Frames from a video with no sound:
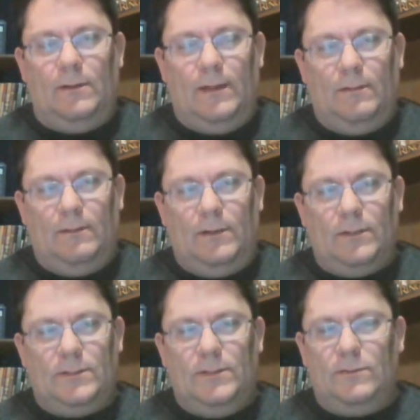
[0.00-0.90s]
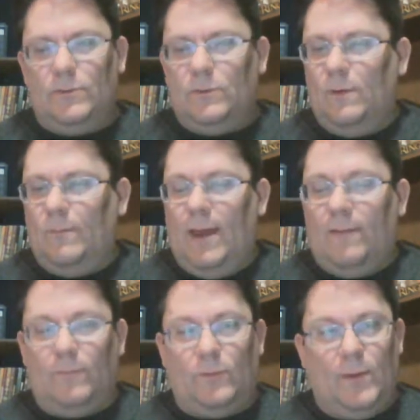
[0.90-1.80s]
that because this was only made
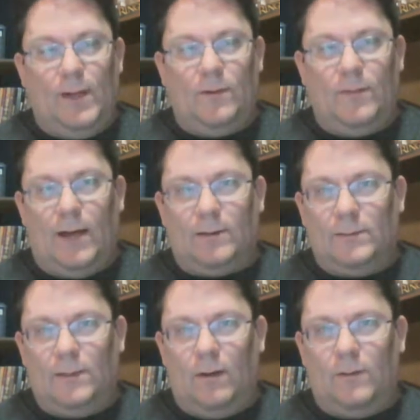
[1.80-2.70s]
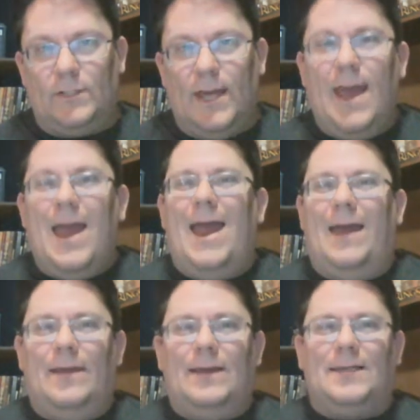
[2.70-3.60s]
for $300,000,
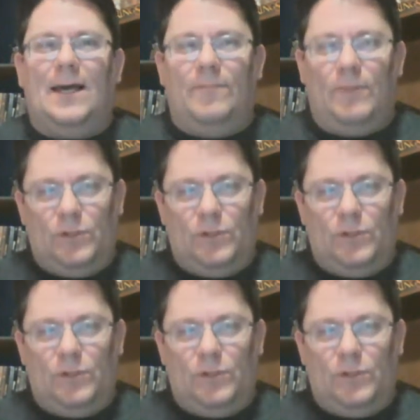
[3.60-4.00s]
and that's kind of the